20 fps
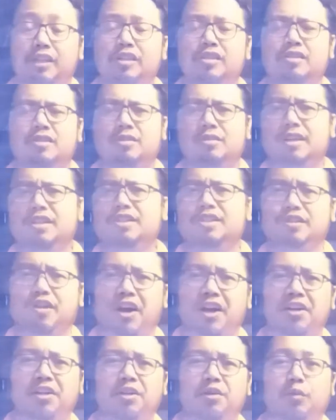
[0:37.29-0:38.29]
So let's
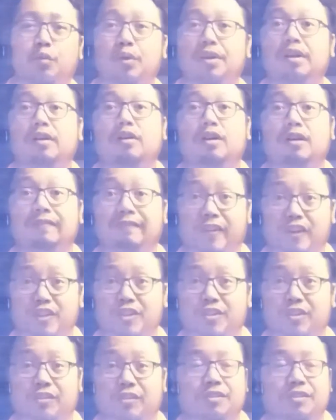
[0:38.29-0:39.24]
start with the conversion.